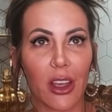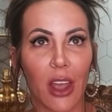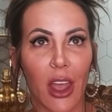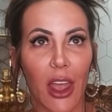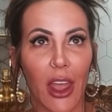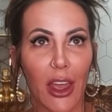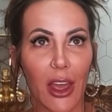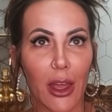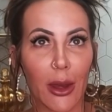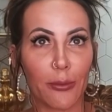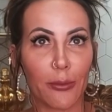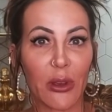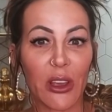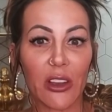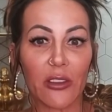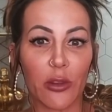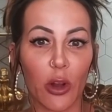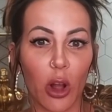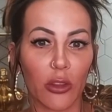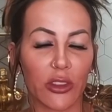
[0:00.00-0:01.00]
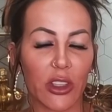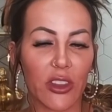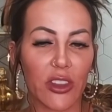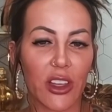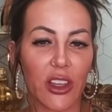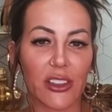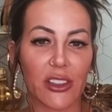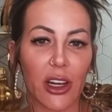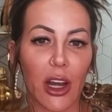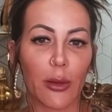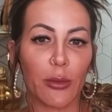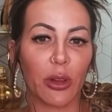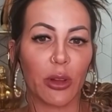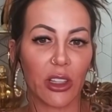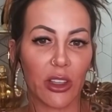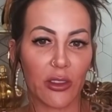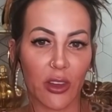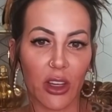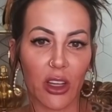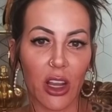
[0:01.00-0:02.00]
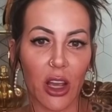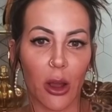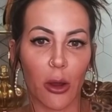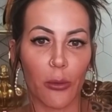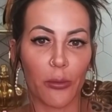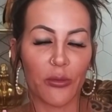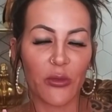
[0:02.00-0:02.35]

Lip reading: and be involved in things that I believe in now.